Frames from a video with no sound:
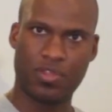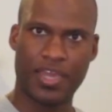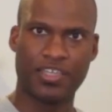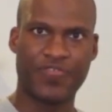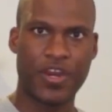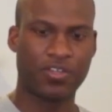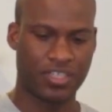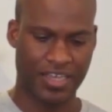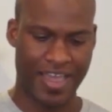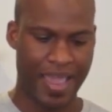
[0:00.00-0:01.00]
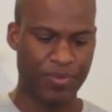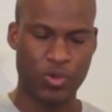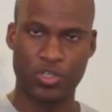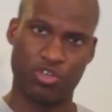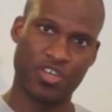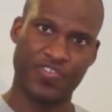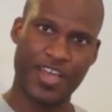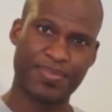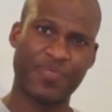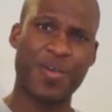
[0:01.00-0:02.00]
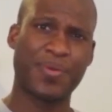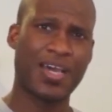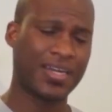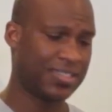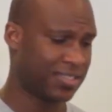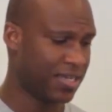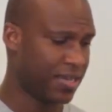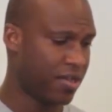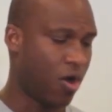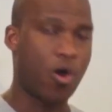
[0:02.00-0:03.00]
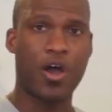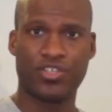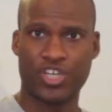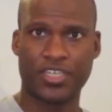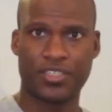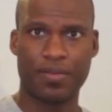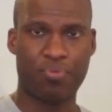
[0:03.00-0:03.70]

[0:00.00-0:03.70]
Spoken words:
in this video since I am doing 2 different types of empanadas on just the